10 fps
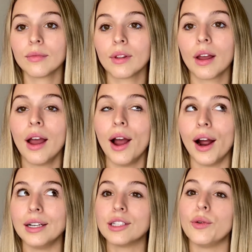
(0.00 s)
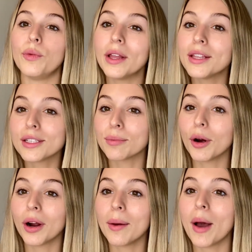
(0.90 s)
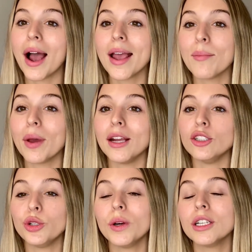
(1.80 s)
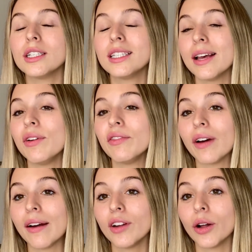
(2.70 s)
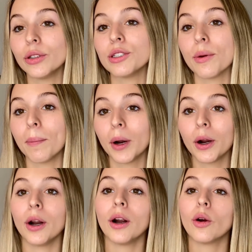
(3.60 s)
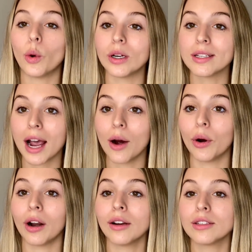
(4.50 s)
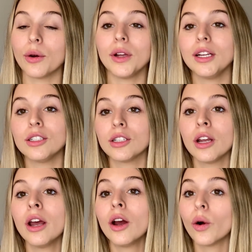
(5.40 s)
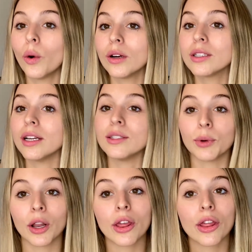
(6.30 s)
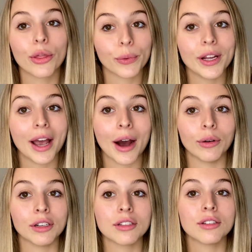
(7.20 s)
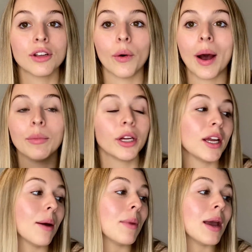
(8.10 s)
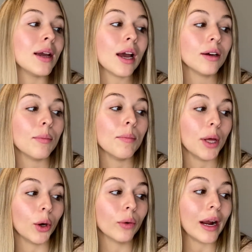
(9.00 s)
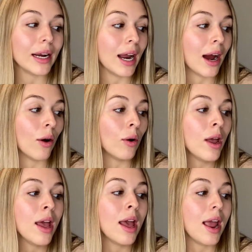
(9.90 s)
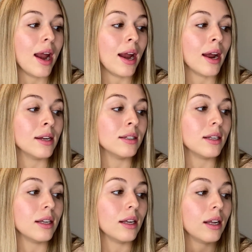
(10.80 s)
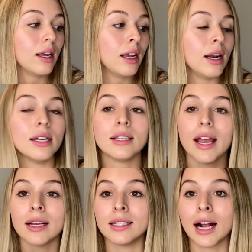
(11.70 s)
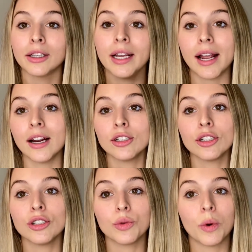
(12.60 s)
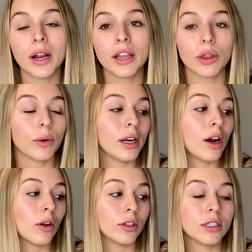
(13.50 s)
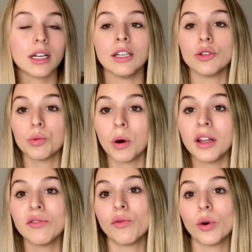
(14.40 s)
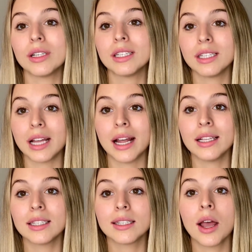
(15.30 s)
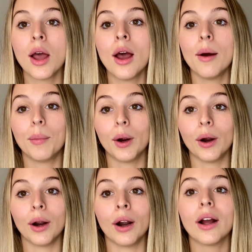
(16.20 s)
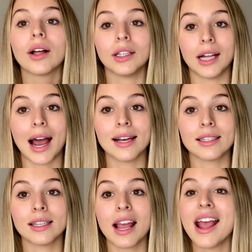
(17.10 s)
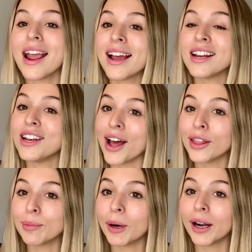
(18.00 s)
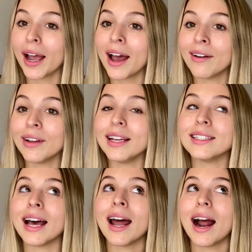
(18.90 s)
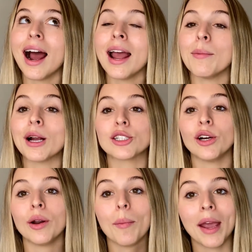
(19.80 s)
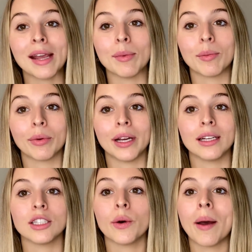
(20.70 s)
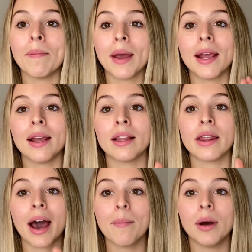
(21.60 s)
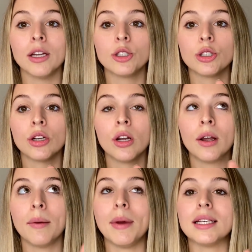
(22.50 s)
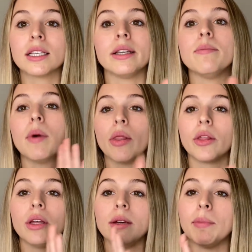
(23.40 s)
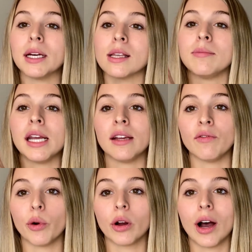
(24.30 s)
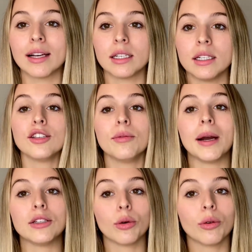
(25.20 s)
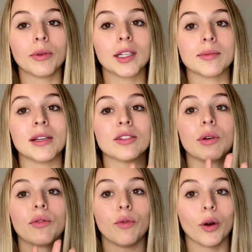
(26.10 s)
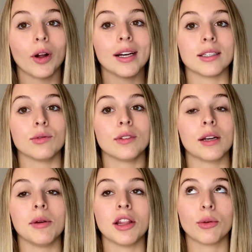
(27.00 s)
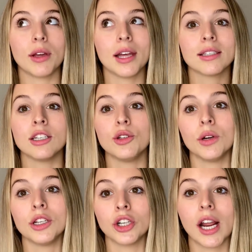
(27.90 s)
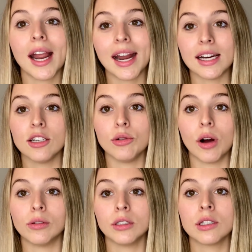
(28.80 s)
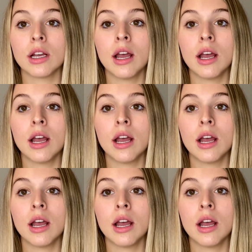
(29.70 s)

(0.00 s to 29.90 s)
All right, so with this program, I am paying $275 per course hour. So each course is worth 3 hours. So I'm looking at my bill right now, and it is exactly $823.24 per class. And another perk I have is that I am actually on a payment plan. So I'm paying that much basically monthly because I'm taking 4 classes. So my total for the semester with 4 classes was going to be $3,282.